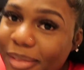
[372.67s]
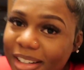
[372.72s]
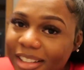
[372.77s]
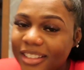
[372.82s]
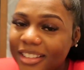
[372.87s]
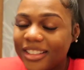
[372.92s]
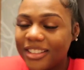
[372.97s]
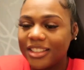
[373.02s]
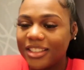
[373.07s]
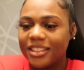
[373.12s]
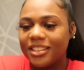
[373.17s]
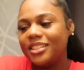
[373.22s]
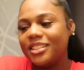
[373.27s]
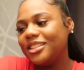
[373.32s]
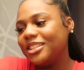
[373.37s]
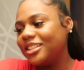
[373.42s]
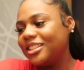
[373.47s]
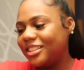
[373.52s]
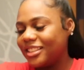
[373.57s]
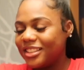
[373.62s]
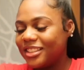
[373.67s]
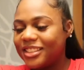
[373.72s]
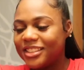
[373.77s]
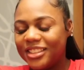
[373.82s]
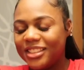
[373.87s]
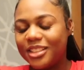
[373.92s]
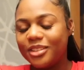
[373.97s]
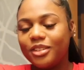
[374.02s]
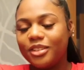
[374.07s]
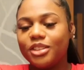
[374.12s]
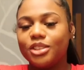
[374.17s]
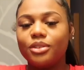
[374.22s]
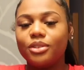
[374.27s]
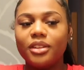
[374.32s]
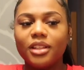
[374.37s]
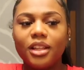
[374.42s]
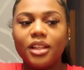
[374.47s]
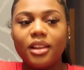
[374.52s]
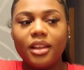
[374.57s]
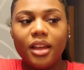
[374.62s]
literally just sitting on the
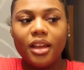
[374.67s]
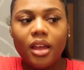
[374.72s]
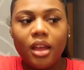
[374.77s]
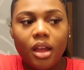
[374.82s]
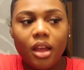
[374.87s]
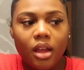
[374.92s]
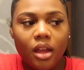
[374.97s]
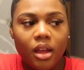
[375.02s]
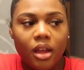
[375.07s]
toilet like